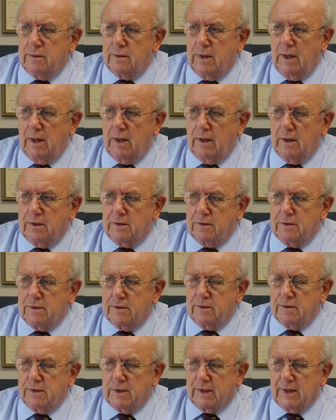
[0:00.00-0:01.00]

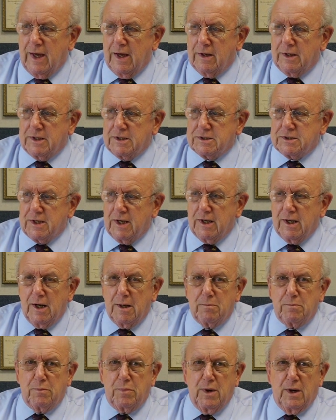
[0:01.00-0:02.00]
the county set
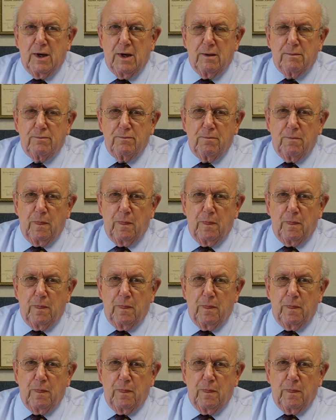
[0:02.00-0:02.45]
up